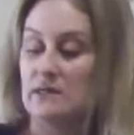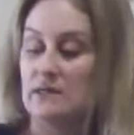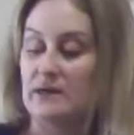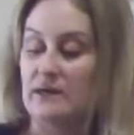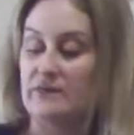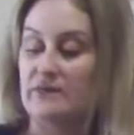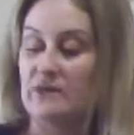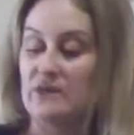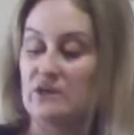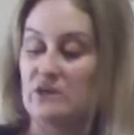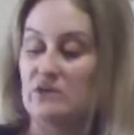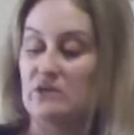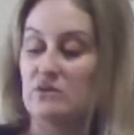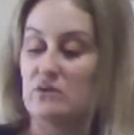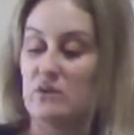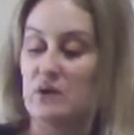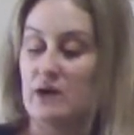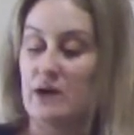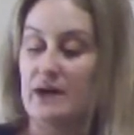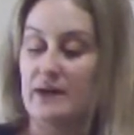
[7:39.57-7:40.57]
And then
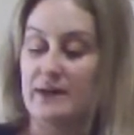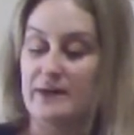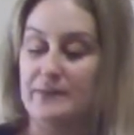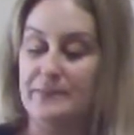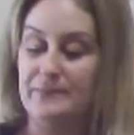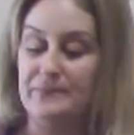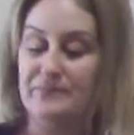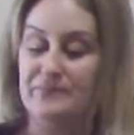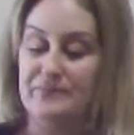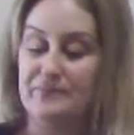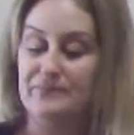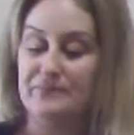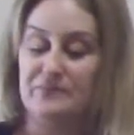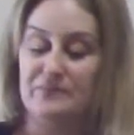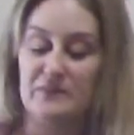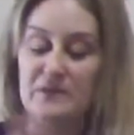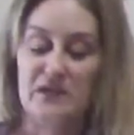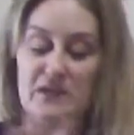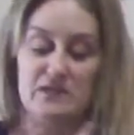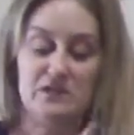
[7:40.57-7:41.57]
you
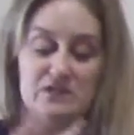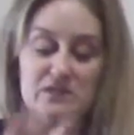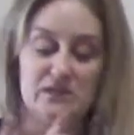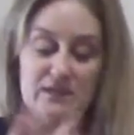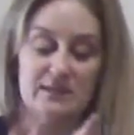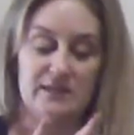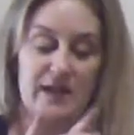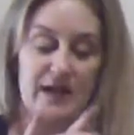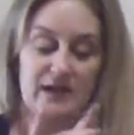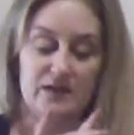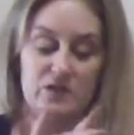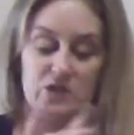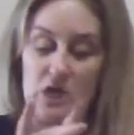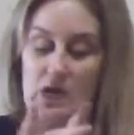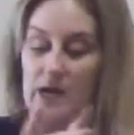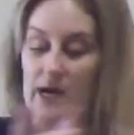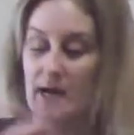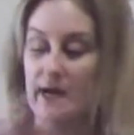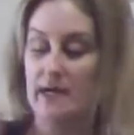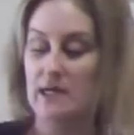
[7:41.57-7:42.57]
can just let that
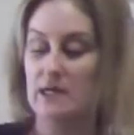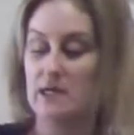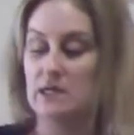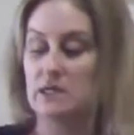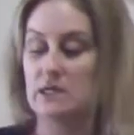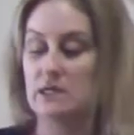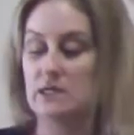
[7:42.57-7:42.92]
dry.